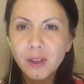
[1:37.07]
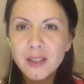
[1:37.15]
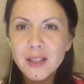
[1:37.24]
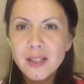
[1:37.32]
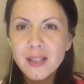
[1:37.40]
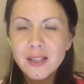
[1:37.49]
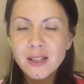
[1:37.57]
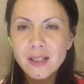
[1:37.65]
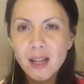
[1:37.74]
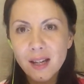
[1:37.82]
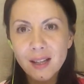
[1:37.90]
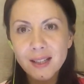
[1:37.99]
and
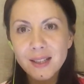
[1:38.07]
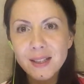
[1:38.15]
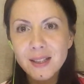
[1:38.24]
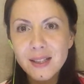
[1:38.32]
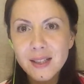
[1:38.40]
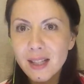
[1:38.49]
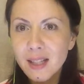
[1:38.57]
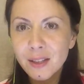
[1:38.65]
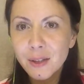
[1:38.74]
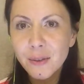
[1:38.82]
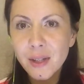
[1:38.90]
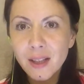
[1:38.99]
stunning
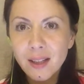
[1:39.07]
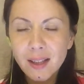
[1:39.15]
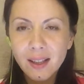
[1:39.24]
scenery.